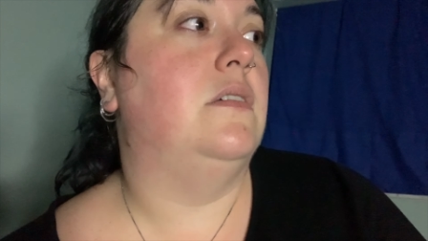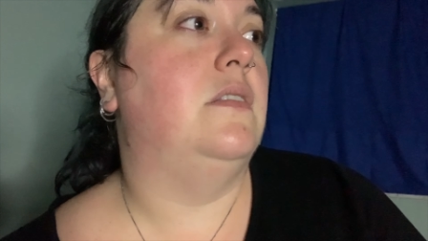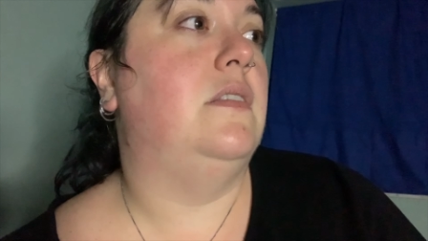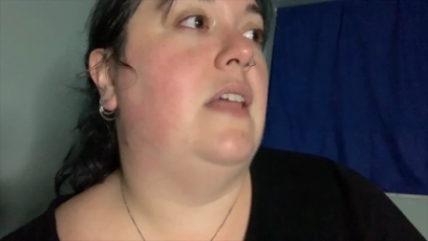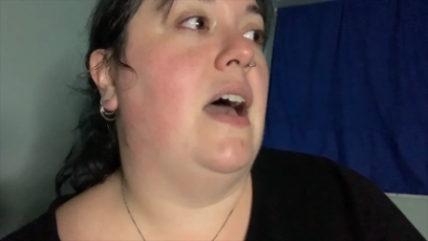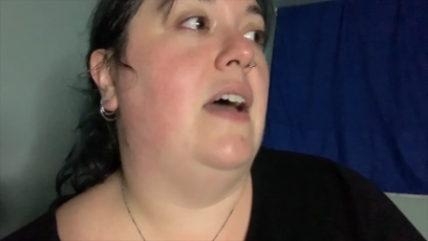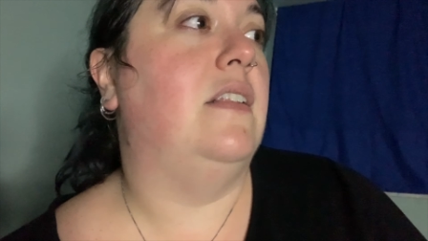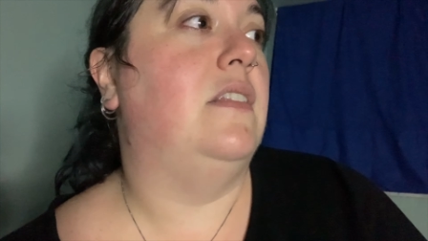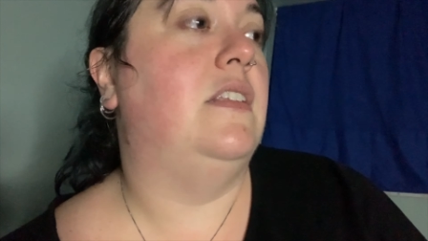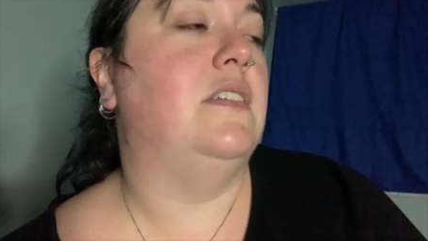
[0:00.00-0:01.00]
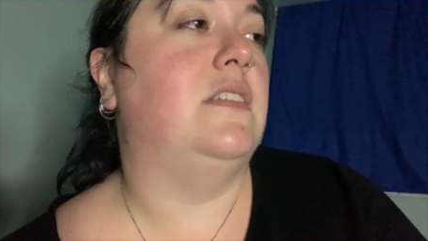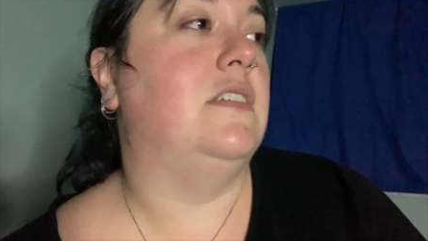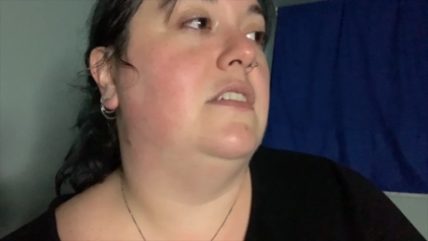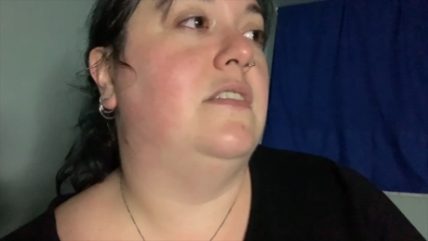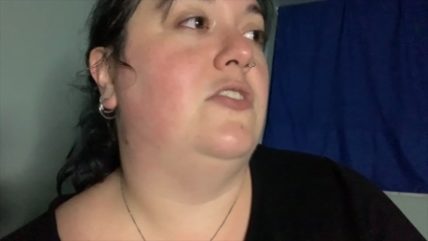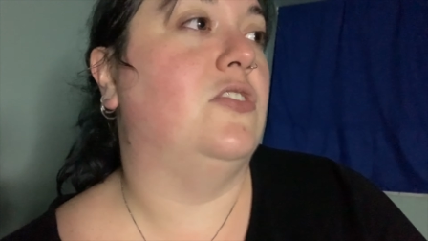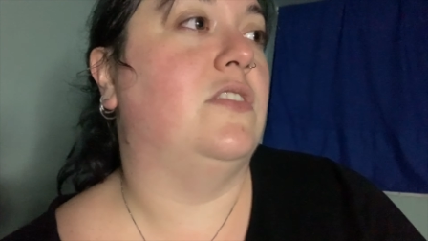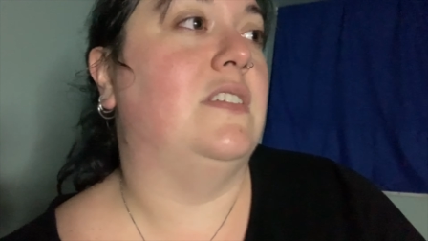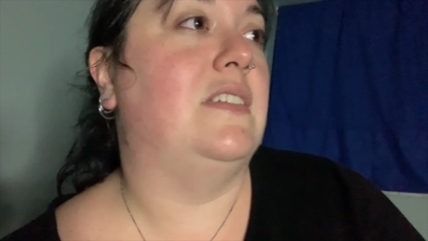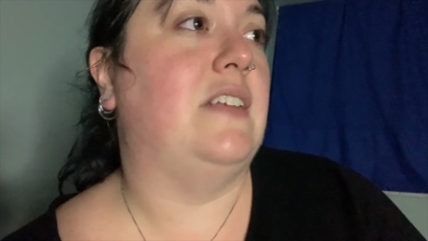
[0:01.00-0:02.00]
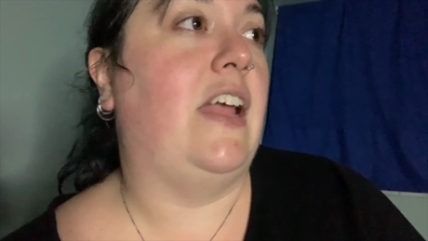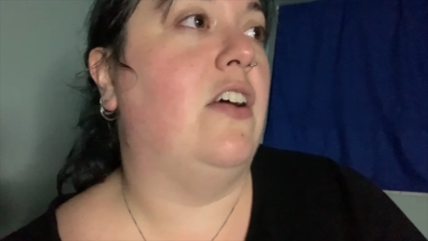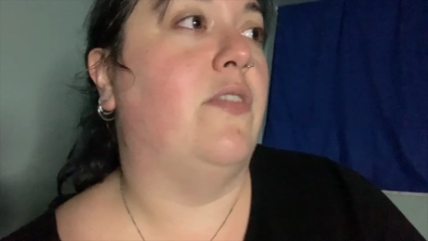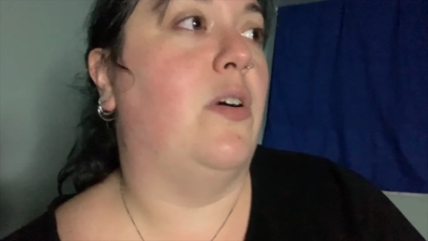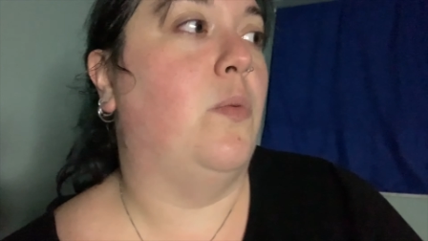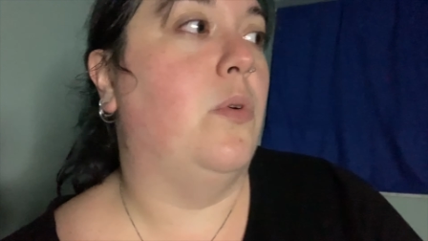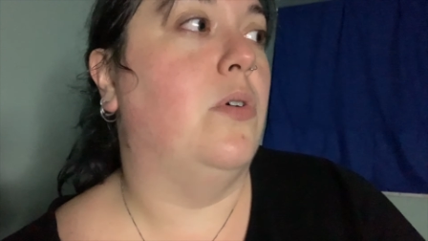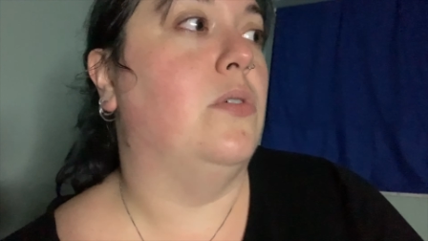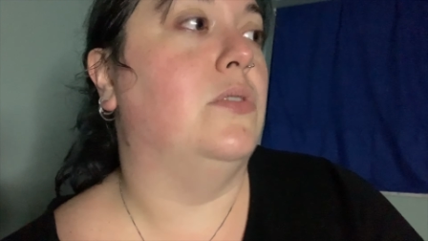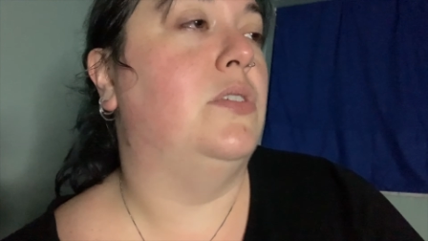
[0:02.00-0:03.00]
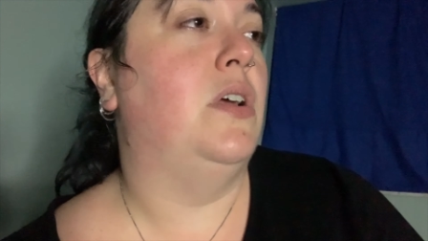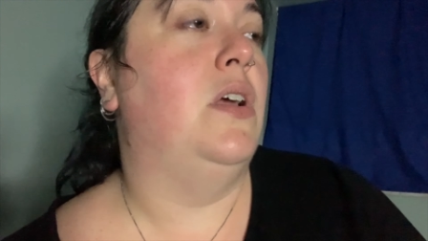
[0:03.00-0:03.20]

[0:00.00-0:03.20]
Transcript: that this is just the state of our world.